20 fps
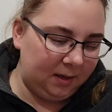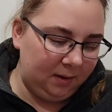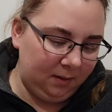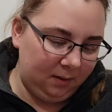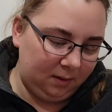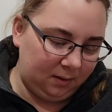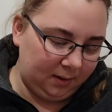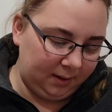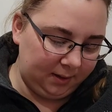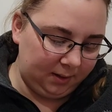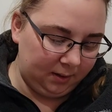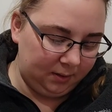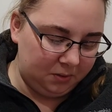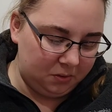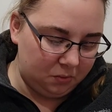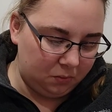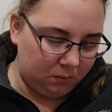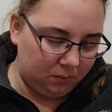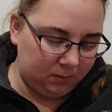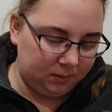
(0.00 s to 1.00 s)
look like a
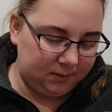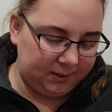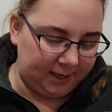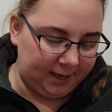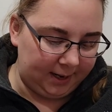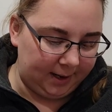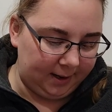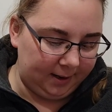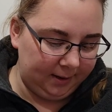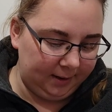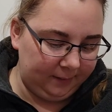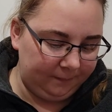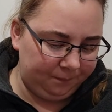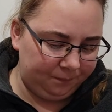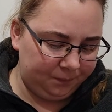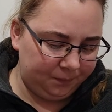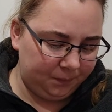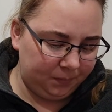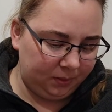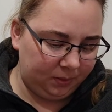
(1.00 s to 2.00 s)
cool tag.
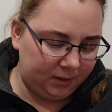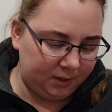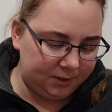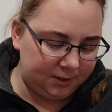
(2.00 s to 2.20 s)
The